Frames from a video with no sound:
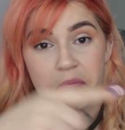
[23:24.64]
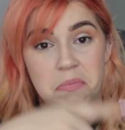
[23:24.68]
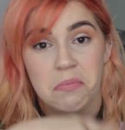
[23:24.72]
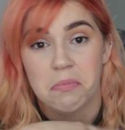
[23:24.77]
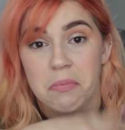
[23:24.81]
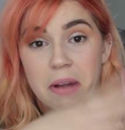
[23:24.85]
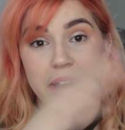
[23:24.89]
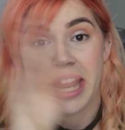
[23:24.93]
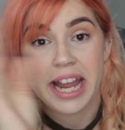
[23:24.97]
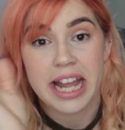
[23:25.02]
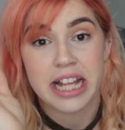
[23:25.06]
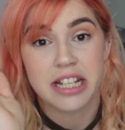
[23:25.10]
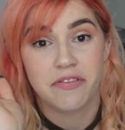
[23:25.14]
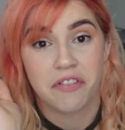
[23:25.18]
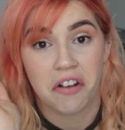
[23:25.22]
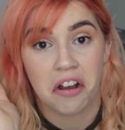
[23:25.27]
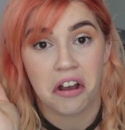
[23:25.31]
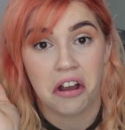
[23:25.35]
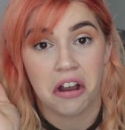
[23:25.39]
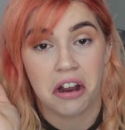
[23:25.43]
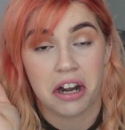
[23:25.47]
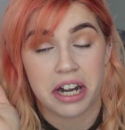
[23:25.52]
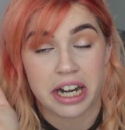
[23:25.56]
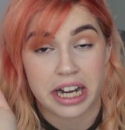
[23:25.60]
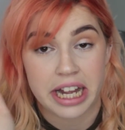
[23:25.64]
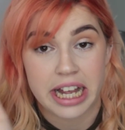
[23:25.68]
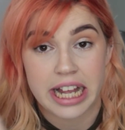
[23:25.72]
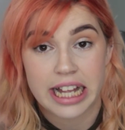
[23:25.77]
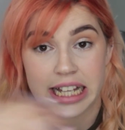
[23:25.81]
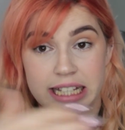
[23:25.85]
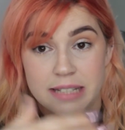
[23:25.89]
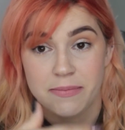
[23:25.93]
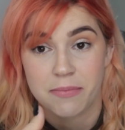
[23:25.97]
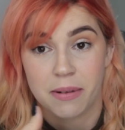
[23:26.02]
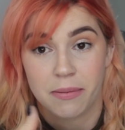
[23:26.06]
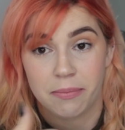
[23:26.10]
my head's fine.
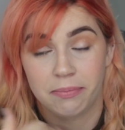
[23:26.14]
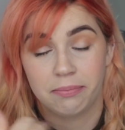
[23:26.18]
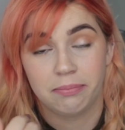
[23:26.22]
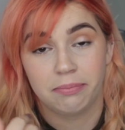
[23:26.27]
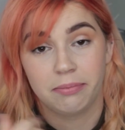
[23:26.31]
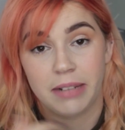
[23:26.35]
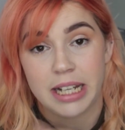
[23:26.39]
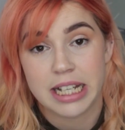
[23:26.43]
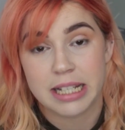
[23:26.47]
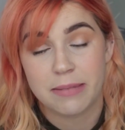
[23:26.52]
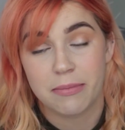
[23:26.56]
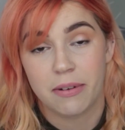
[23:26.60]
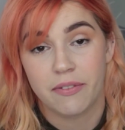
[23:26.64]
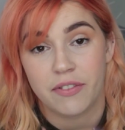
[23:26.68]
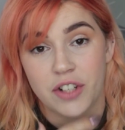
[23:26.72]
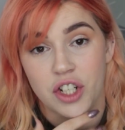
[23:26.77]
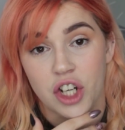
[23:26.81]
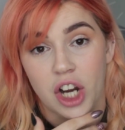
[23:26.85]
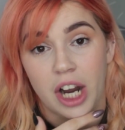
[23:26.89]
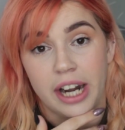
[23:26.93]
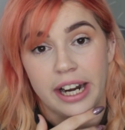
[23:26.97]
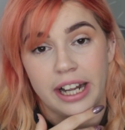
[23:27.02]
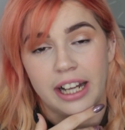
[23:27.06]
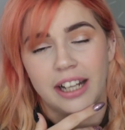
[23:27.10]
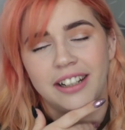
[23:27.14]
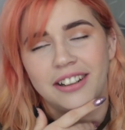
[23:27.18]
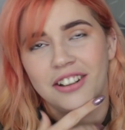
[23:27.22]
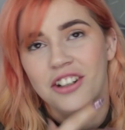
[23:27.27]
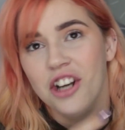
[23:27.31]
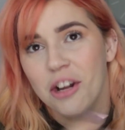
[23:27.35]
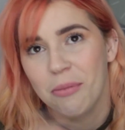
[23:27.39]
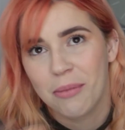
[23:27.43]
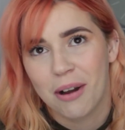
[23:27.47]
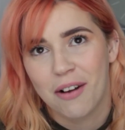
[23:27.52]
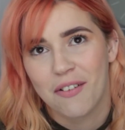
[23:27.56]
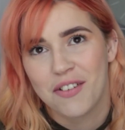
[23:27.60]
It's my vagina,
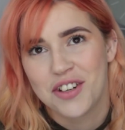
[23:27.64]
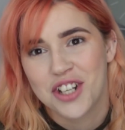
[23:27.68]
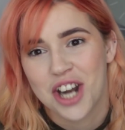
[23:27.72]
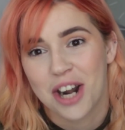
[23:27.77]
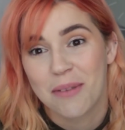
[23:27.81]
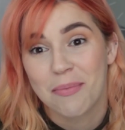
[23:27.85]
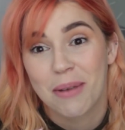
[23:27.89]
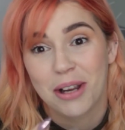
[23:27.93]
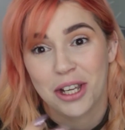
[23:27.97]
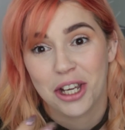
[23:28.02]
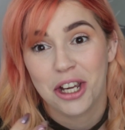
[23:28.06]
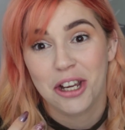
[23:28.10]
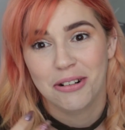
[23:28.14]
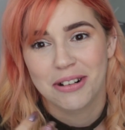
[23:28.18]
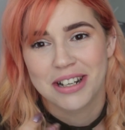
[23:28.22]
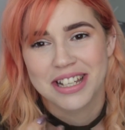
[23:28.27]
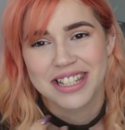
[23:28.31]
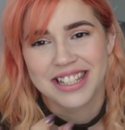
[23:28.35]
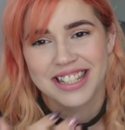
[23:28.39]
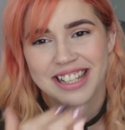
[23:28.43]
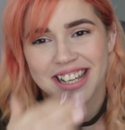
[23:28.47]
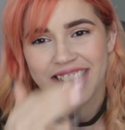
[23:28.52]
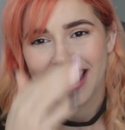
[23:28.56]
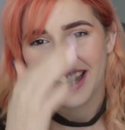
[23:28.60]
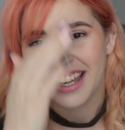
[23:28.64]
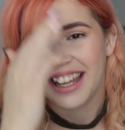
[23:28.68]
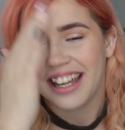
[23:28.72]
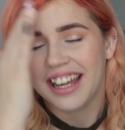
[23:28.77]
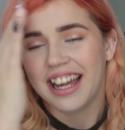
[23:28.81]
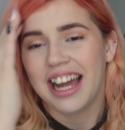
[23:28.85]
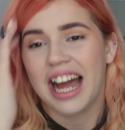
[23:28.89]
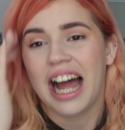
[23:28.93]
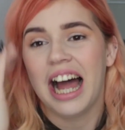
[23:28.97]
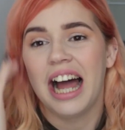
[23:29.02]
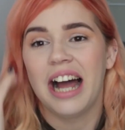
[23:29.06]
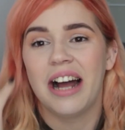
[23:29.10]
not my vagina, my uterus.
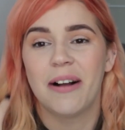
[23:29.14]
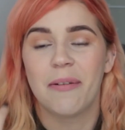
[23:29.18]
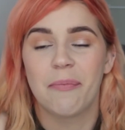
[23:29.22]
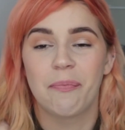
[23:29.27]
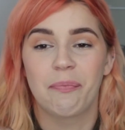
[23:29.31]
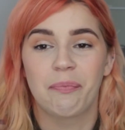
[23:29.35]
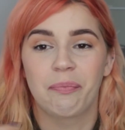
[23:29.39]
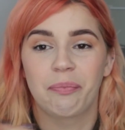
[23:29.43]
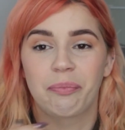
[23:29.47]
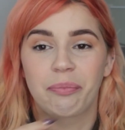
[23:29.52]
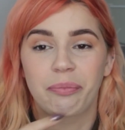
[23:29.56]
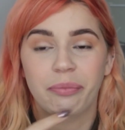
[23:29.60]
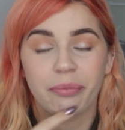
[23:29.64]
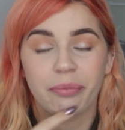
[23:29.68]
So